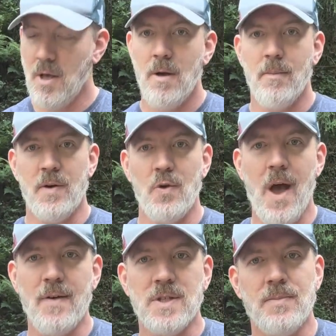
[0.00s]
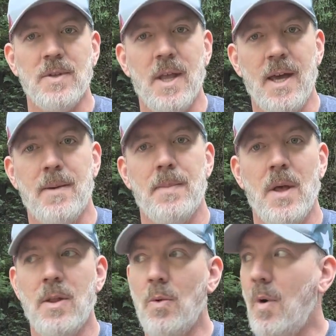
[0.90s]
But if you have something like a
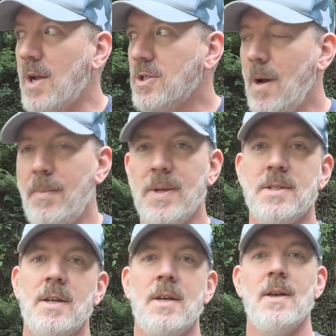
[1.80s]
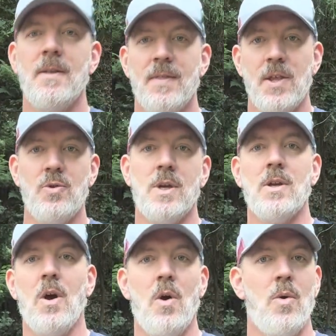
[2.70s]
little watch compass, then you can
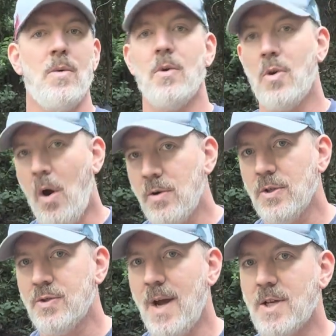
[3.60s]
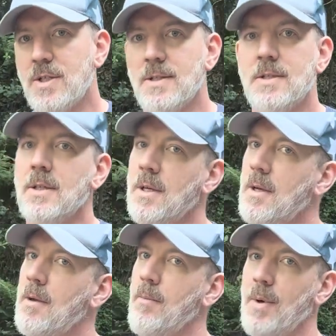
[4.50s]
go cardinal directions,
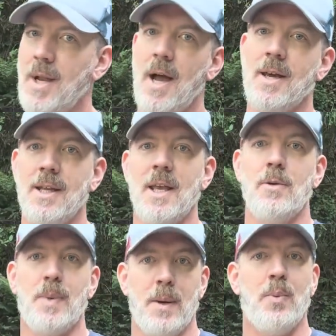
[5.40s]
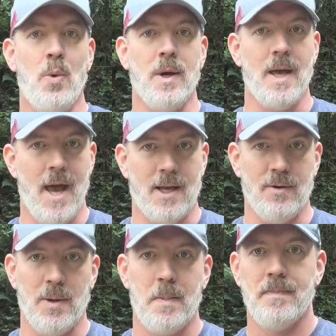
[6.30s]
but not gonna get you pinpoint accurate.